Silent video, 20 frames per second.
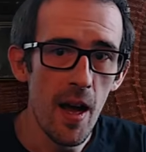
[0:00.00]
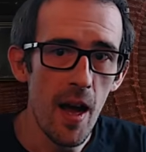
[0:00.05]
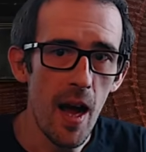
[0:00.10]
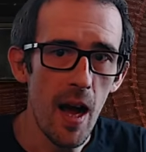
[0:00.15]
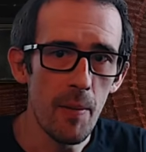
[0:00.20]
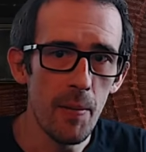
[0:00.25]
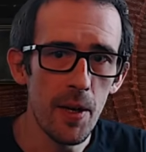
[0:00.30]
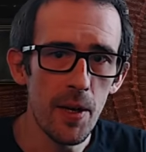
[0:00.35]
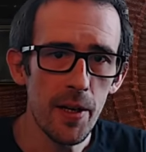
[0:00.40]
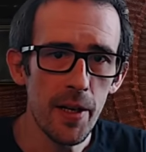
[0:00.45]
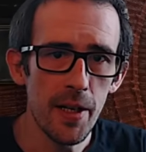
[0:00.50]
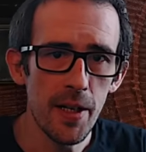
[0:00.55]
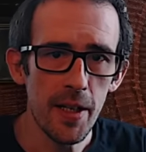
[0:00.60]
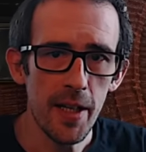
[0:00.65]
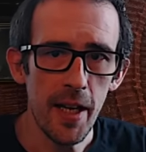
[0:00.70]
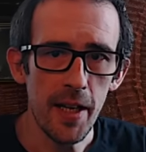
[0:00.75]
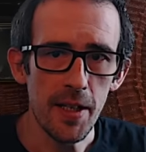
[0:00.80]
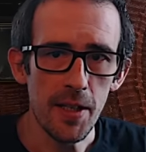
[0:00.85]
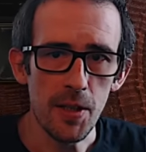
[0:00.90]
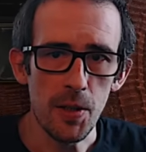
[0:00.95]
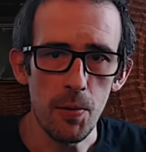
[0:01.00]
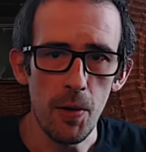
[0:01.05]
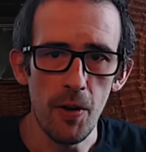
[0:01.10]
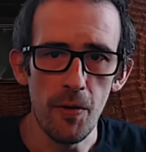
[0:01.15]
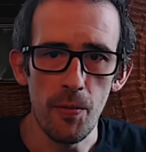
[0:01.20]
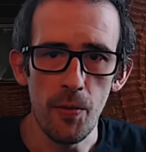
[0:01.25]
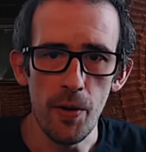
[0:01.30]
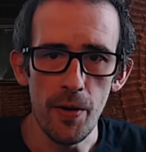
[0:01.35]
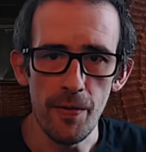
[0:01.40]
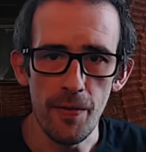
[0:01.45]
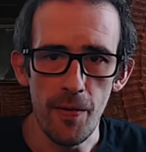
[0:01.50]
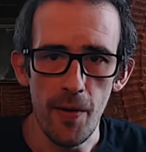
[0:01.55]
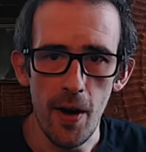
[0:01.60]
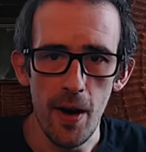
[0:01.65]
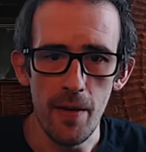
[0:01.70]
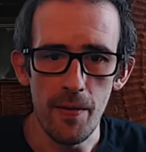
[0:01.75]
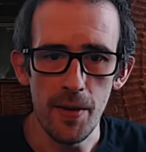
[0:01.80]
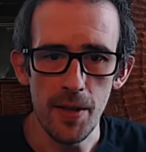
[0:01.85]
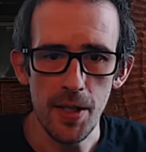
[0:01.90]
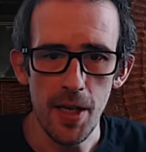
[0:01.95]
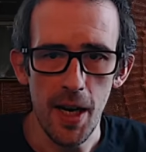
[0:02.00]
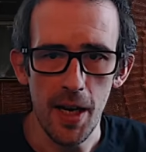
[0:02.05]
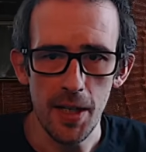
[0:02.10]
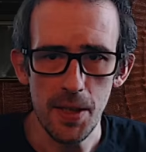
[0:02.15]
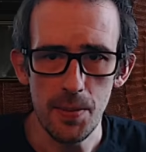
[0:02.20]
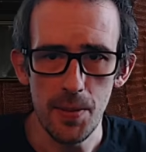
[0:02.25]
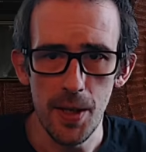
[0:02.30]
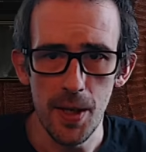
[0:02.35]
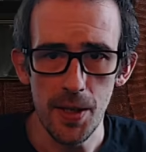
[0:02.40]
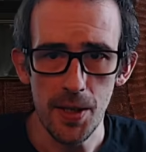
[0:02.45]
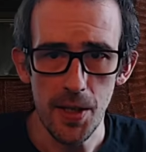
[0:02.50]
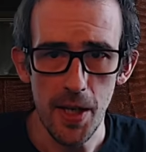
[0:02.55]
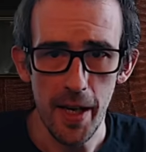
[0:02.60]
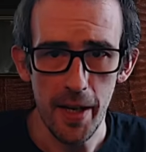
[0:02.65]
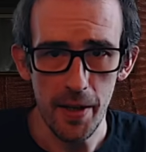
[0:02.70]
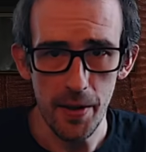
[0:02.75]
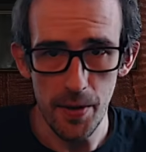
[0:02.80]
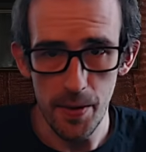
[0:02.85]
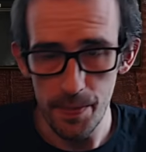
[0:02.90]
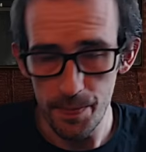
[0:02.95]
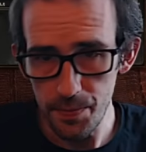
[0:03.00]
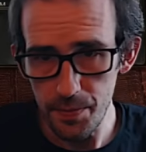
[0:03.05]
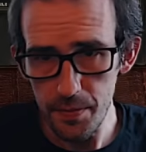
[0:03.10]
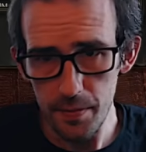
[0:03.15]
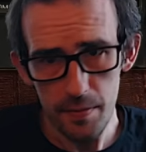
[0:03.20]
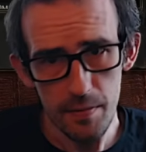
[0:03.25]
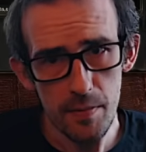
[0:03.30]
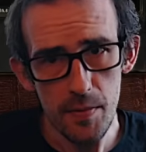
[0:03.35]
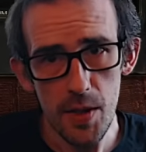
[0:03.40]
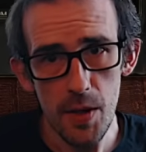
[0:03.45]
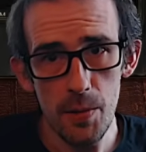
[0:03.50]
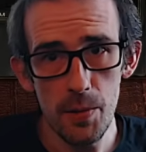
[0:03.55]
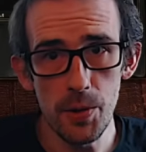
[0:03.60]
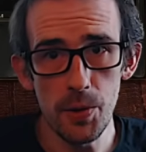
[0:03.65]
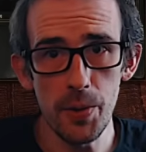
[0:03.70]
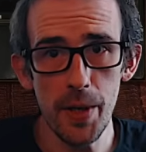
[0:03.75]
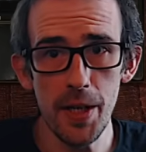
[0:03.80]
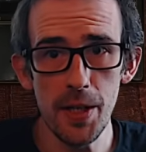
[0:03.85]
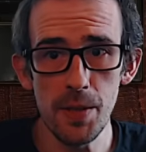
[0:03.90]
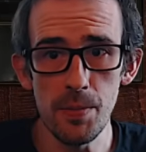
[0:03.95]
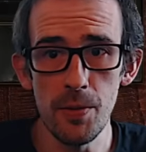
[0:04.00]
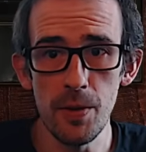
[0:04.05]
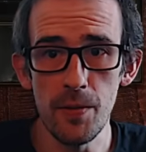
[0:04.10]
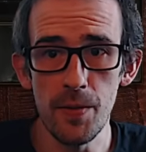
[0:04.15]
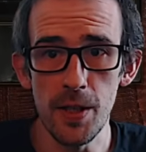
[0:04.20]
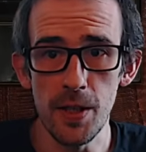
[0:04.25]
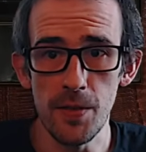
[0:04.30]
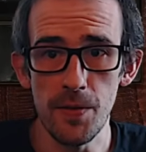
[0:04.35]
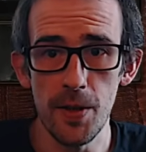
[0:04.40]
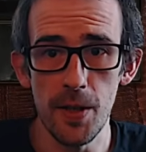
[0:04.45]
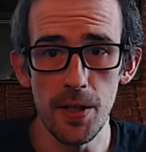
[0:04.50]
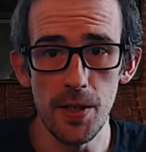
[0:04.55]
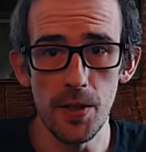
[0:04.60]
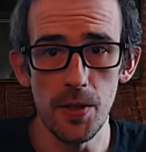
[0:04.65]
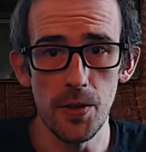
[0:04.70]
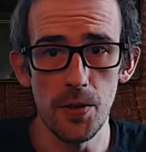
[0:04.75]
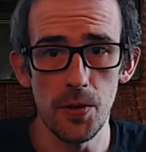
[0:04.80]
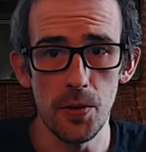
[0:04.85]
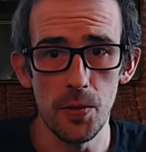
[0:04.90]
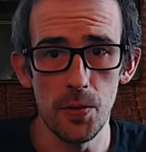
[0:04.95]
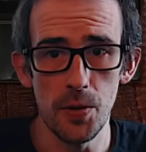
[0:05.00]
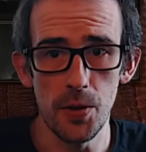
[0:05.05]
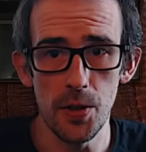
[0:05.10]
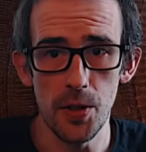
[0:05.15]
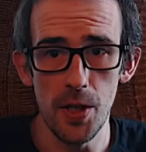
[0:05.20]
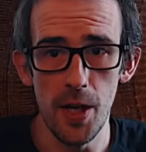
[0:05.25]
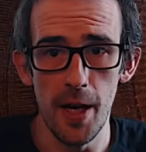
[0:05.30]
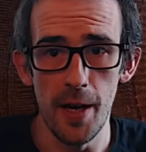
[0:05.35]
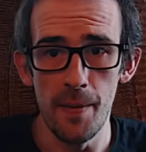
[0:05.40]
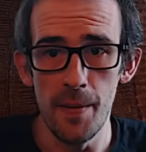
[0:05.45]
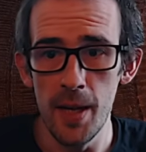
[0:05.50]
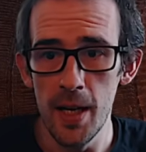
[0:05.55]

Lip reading: And we're looking at getting 12.5 attacks per second, which will get us moving as fast as you saw just there.